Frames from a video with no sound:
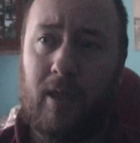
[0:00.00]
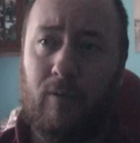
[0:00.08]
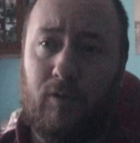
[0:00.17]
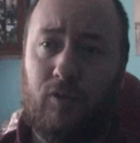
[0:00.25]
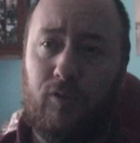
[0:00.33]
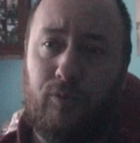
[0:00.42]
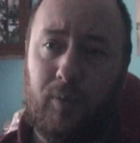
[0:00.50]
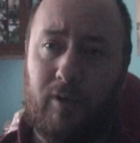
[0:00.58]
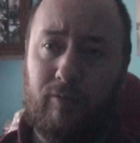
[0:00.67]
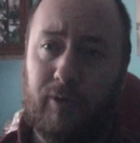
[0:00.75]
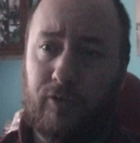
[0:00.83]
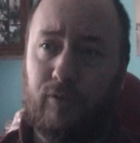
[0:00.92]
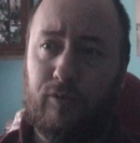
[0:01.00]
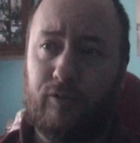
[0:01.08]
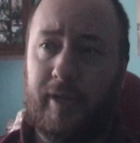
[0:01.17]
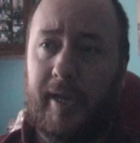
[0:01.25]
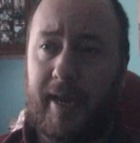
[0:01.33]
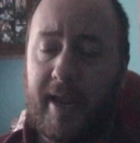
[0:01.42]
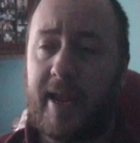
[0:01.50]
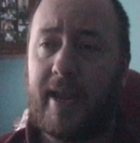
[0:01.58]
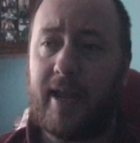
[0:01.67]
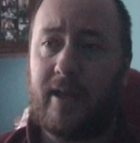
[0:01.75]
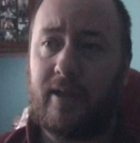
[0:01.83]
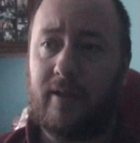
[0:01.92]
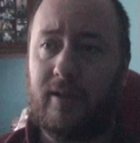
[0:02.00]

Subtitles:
which is one of which you're seeing here.